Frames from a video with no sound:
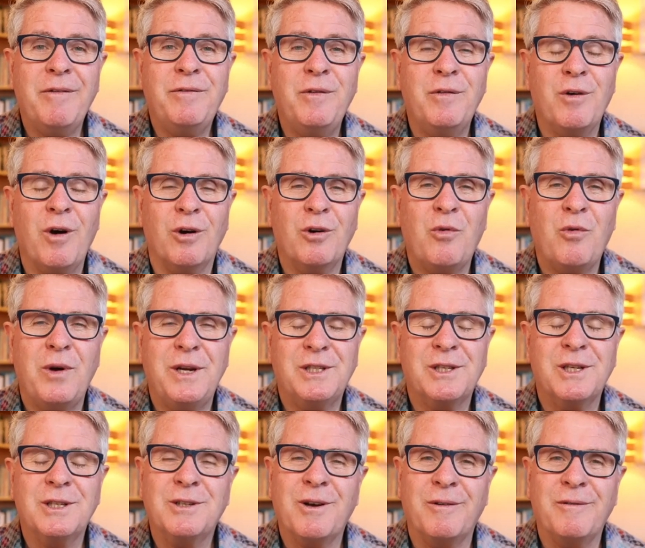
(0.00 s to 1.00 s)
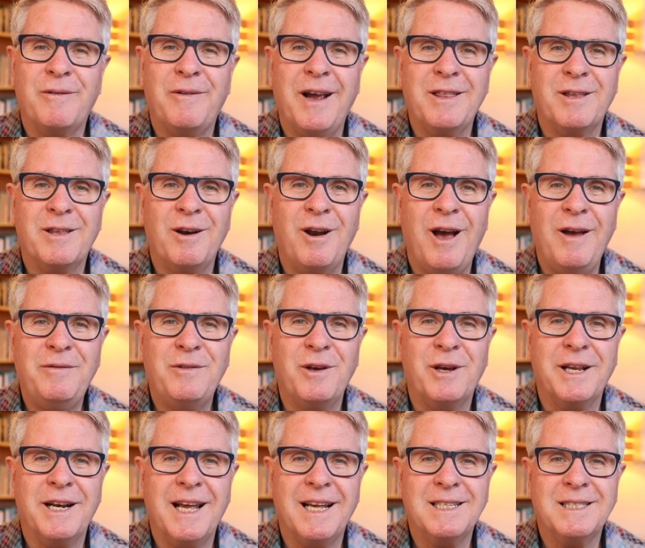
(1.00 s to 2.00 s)
If you've got questions on faith and life,
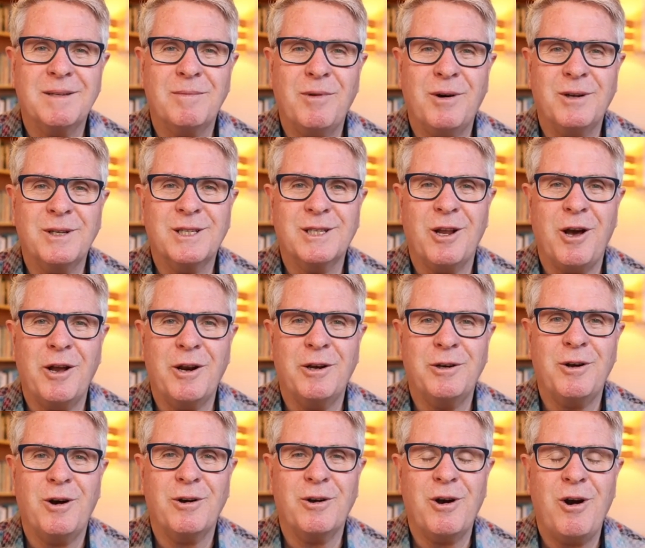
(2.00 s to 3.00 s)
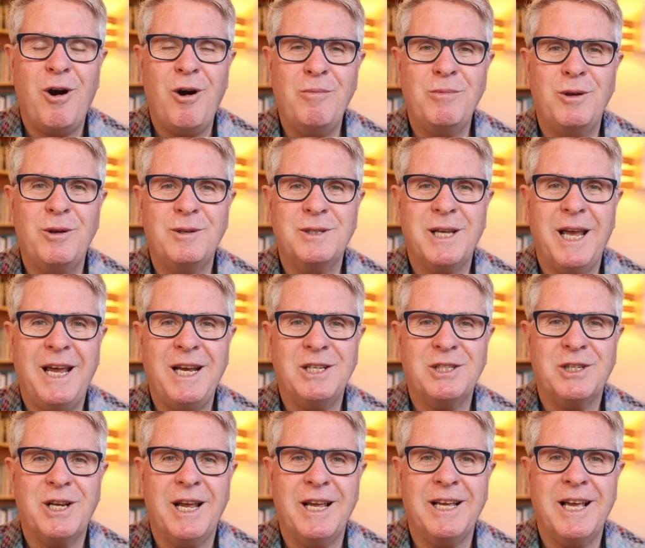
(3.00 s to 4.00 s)
you can ask them on slido.com. Use the
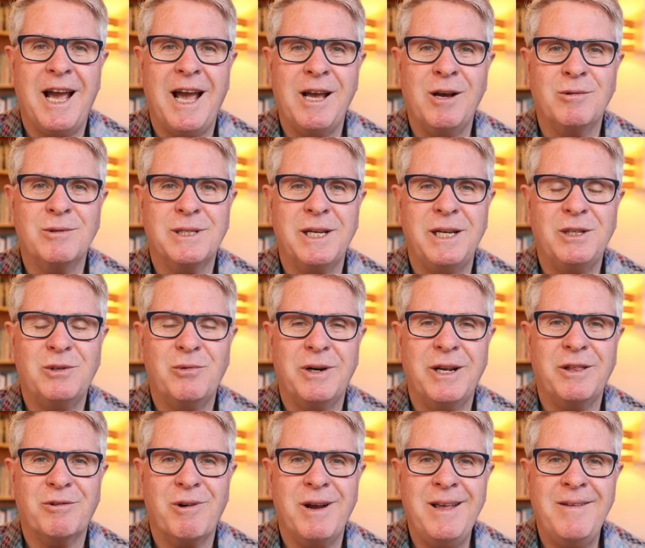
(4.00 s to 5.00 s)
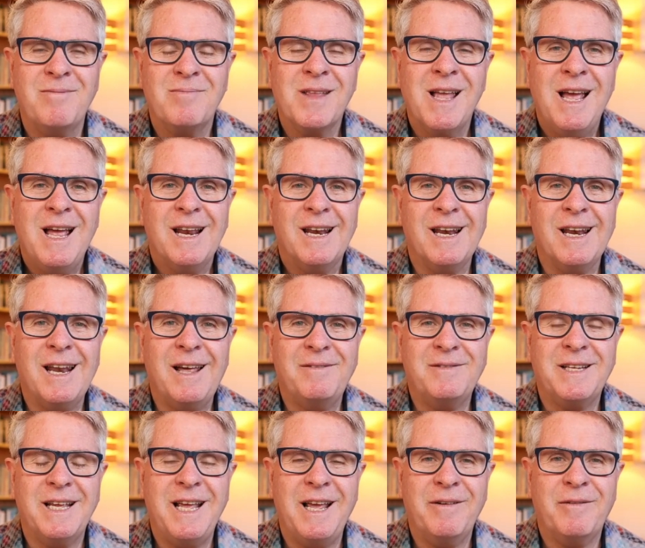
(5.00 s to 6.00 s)
hashtag ALC23. We'll
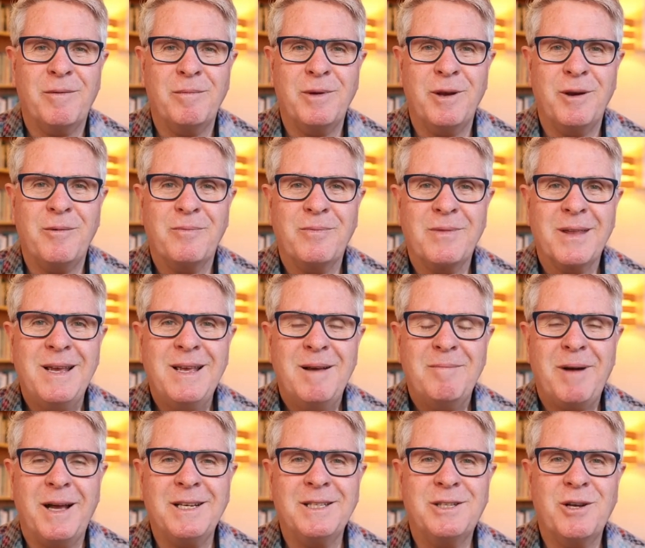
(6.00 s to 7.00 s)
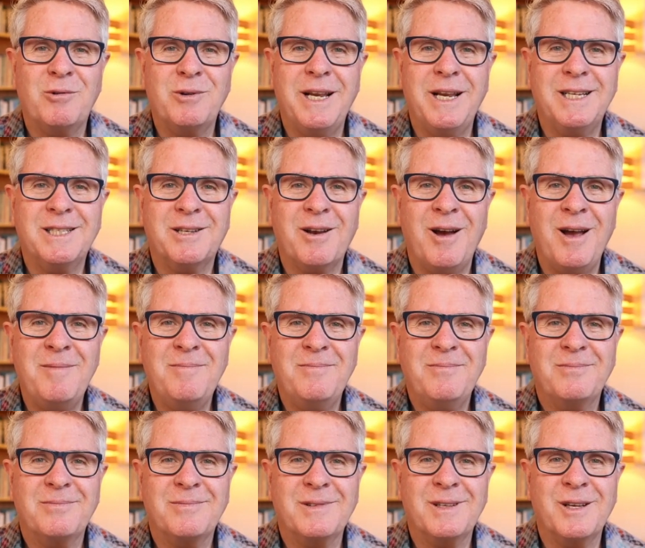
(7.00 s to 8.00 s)
love to hear from you. But until next time,
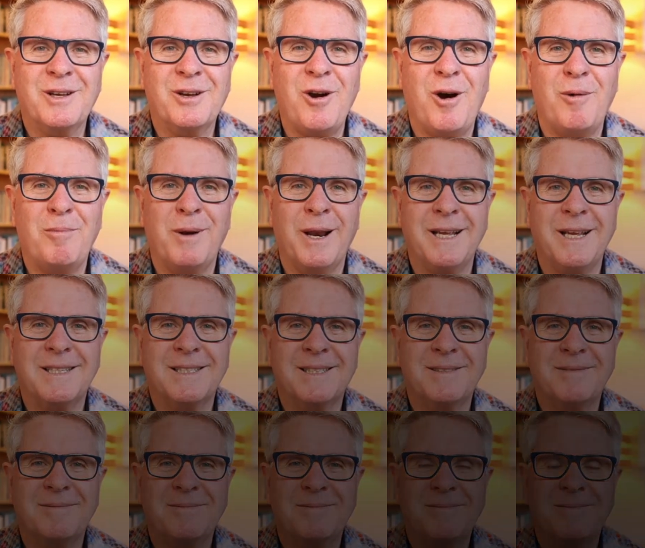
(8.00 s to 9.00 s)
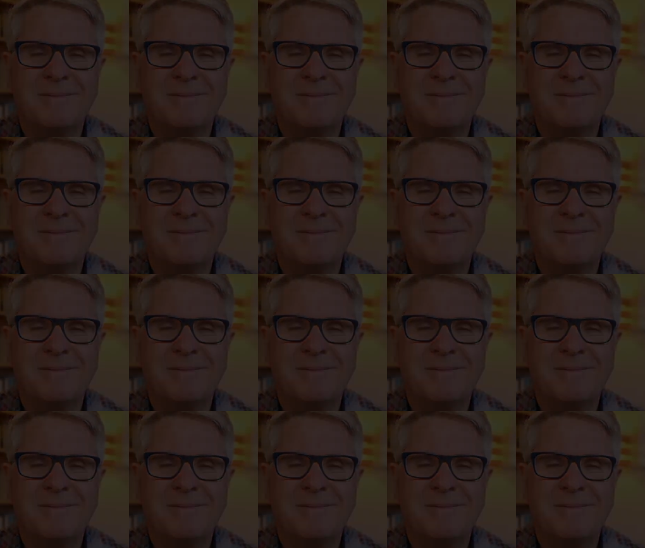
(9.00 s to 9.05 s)
God bless.